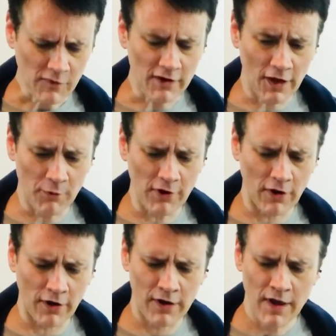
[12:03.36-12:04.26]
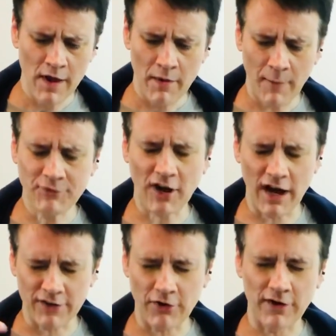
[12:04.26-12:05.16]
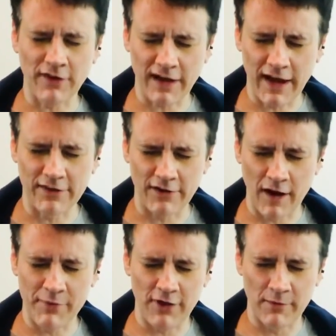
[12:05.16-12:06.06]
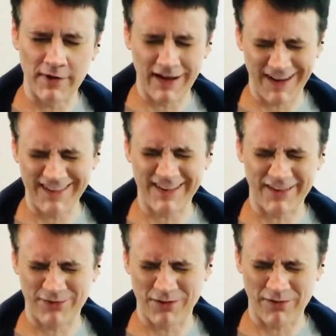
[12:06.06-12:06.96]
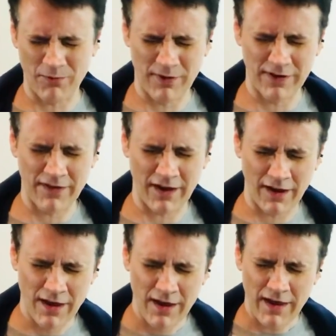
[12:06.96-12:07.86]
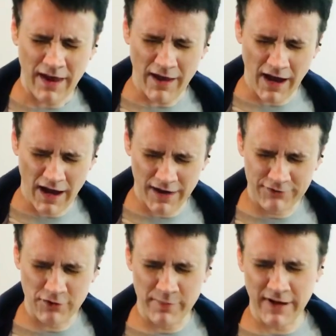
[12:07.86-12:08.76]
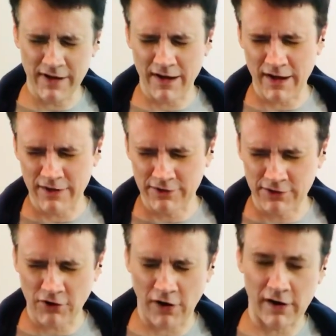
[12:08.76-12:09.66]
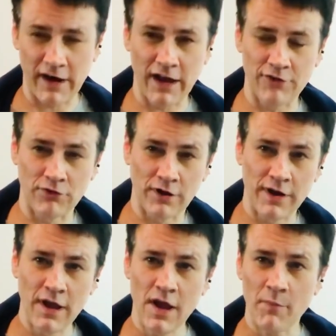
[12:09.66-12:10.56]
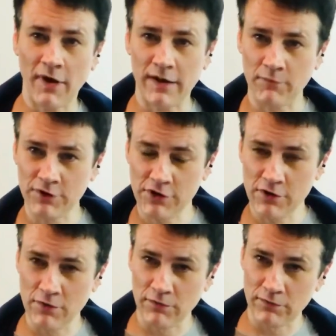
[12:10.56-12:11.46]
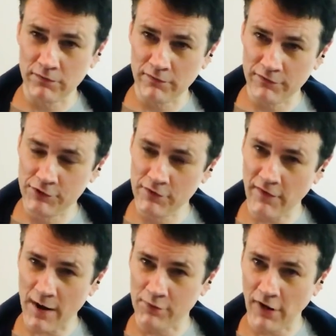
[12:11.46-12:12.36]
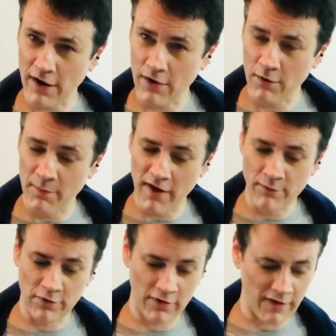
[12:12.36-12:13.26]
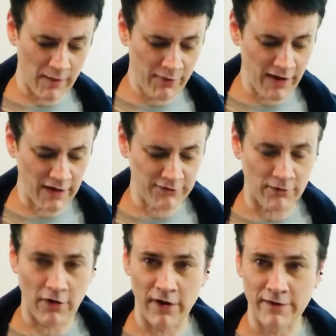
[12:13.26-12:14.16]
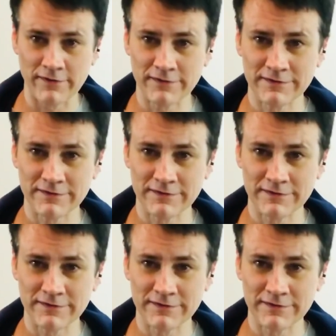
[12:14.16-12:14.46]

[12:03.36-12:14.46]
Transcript: like we all are. I'm trying as hard as I can to not be human. I guess that's sort of a weird thing, to be a guitar android. But when you do vibrato above and below that pitch on, so